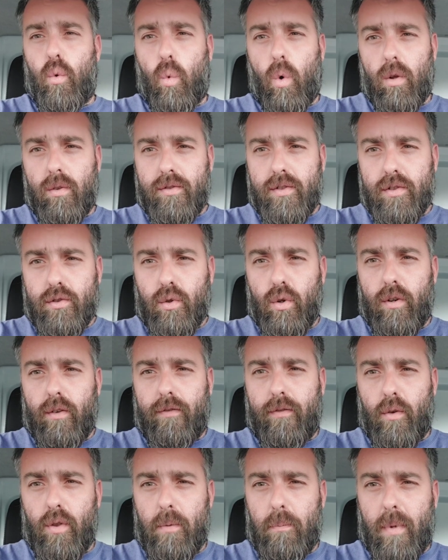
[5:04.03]
are the ones that's going
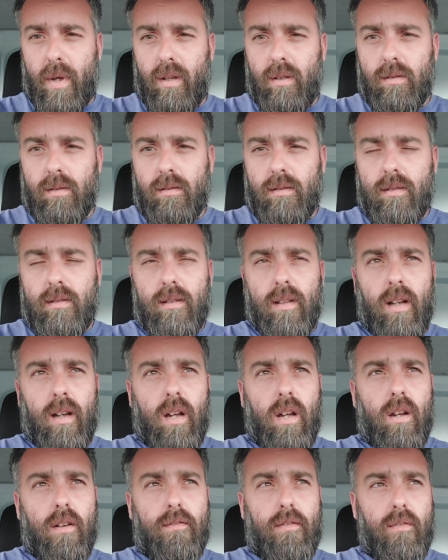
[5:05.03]
to foot the bill.
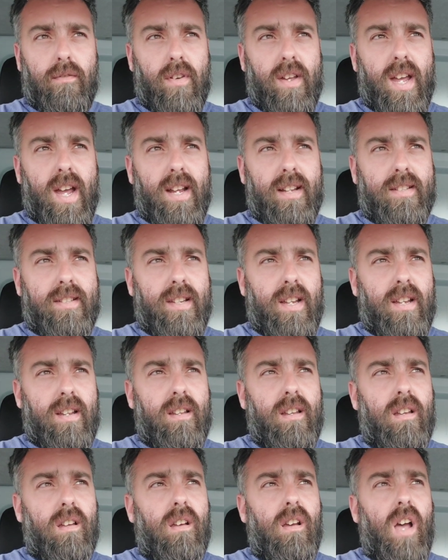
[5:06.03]
for VAT,
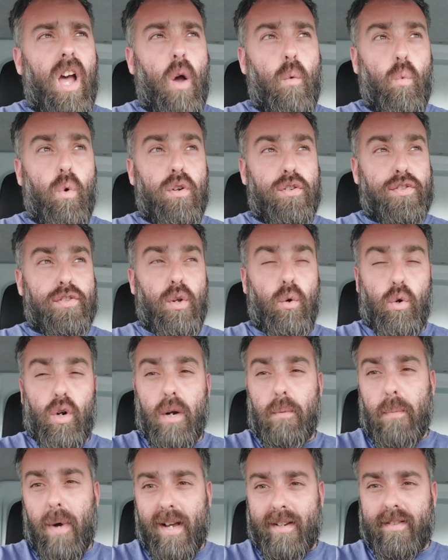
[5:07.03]
and we're still
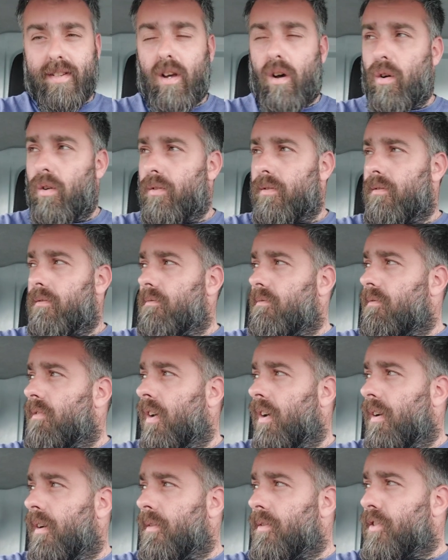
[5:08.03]
going to pass that on
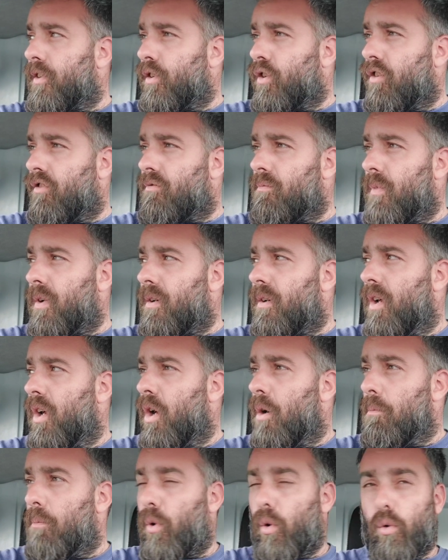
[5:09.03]
to the government.
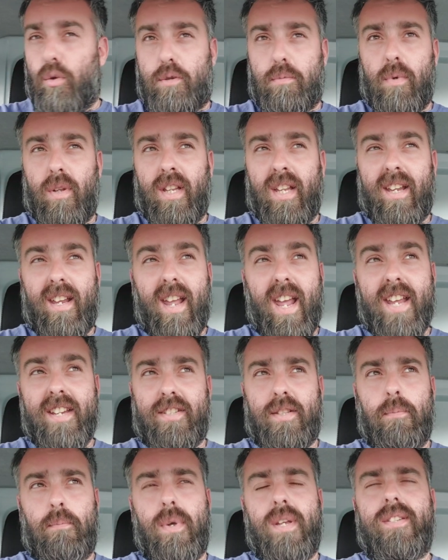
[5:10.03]
But ultimately,
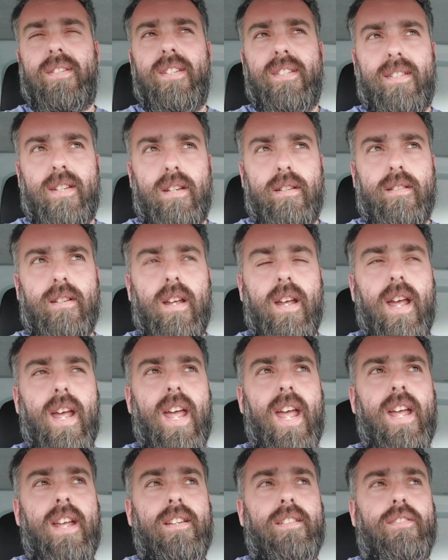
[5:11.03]
it's the businesses,
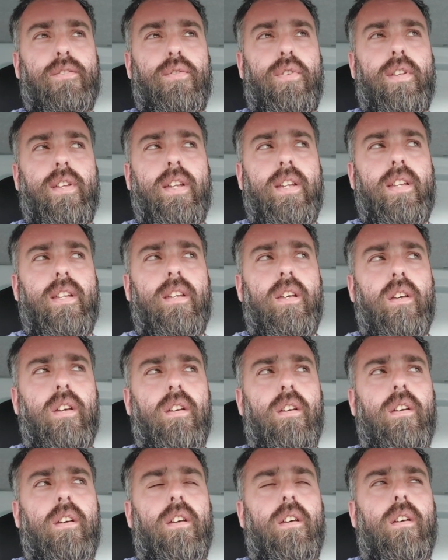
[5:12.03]
it's the
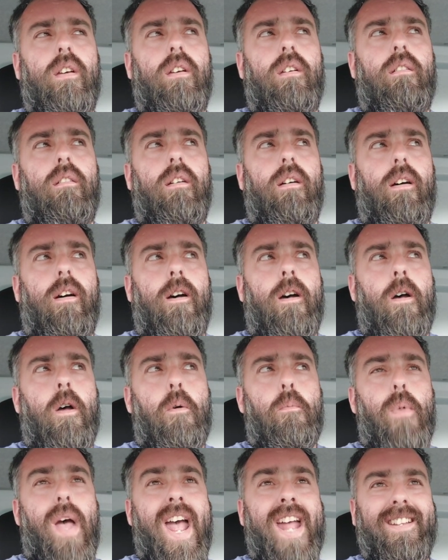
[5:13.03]

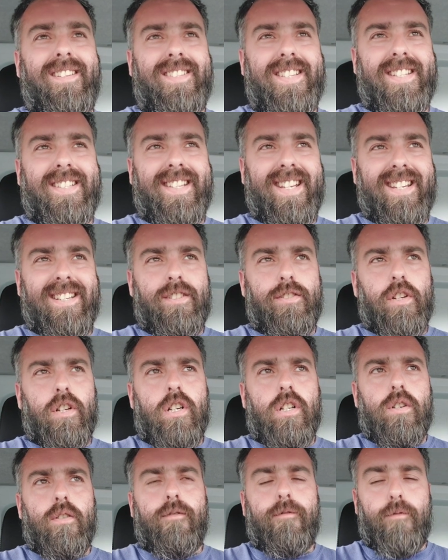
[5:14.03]
entities
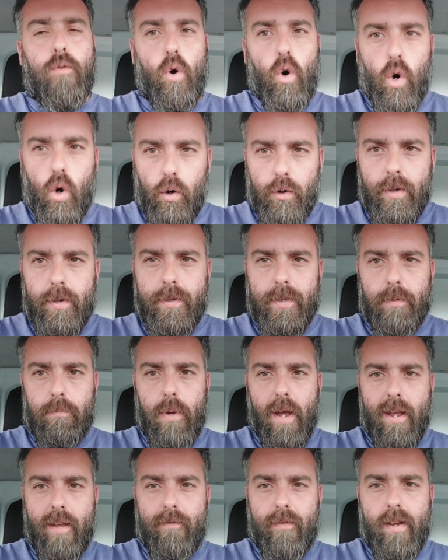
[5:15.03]
that can afford to
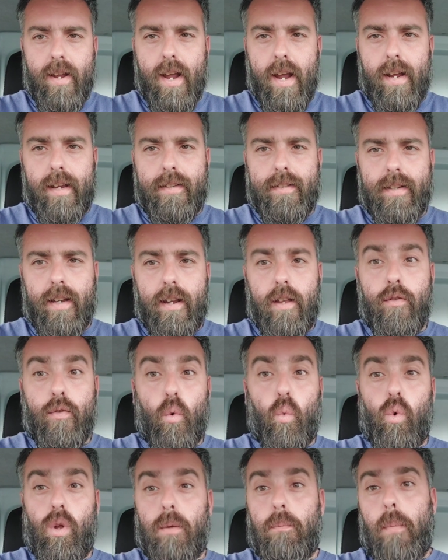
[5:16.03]
pay VAT
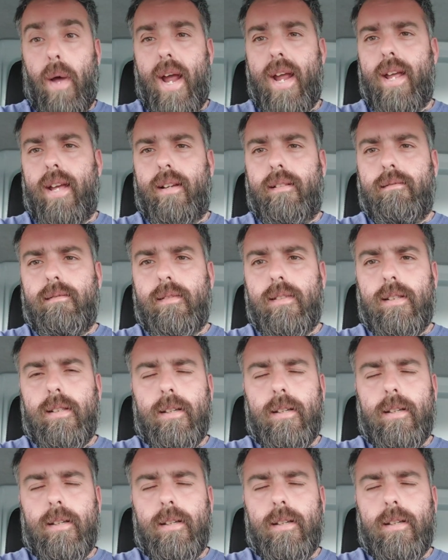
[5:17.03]
that will pay it,